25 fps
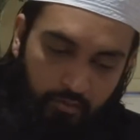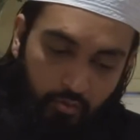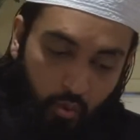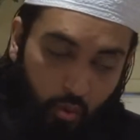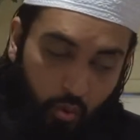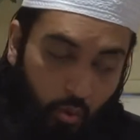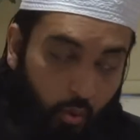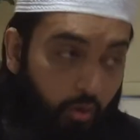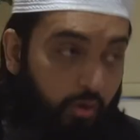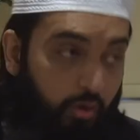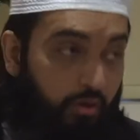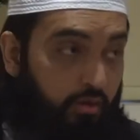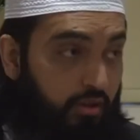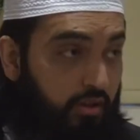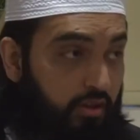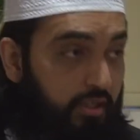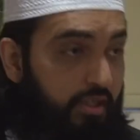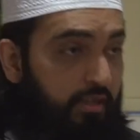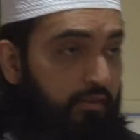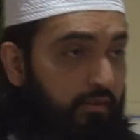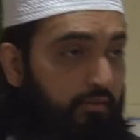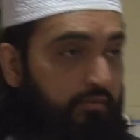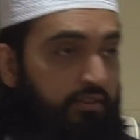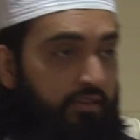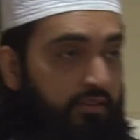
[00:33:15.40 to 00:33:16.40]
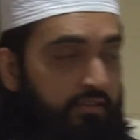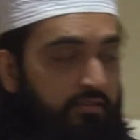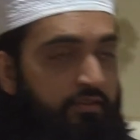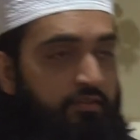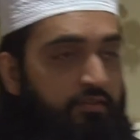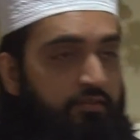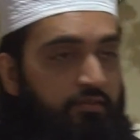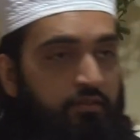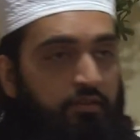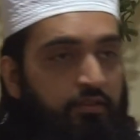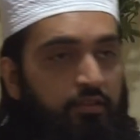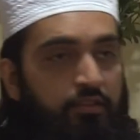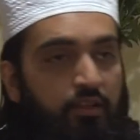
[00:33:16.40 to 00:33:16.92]
So all three of this
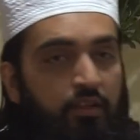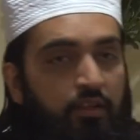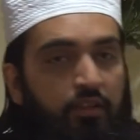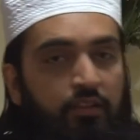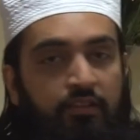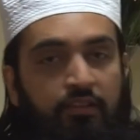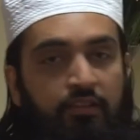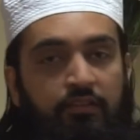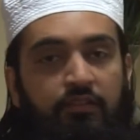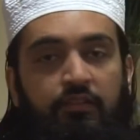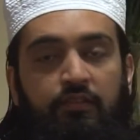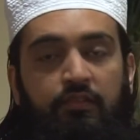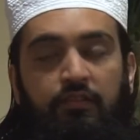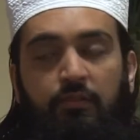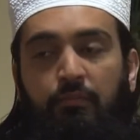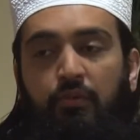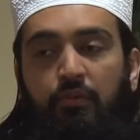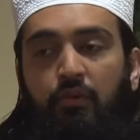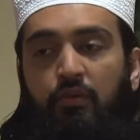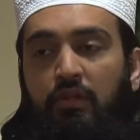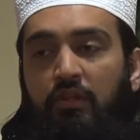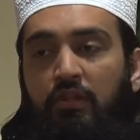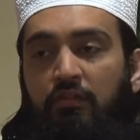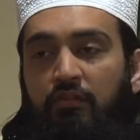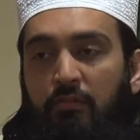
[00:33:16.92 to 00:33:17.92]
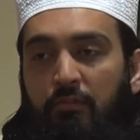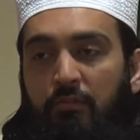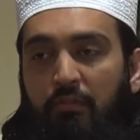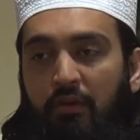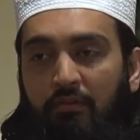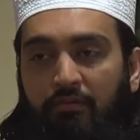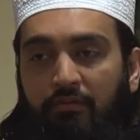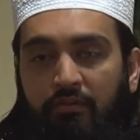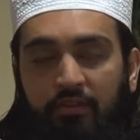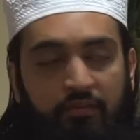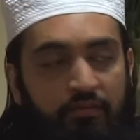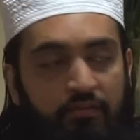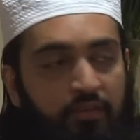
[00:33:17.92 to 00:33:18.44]
is, you know, this is the beauty of the
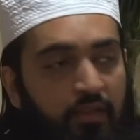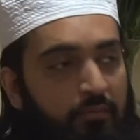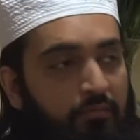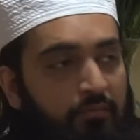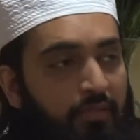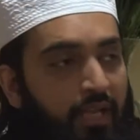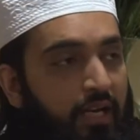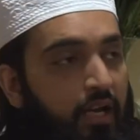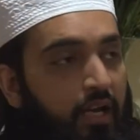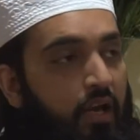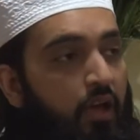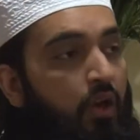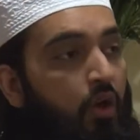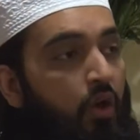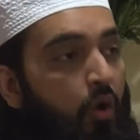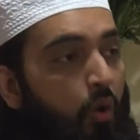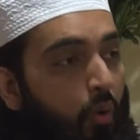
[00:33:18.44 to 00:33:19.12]
Prophet that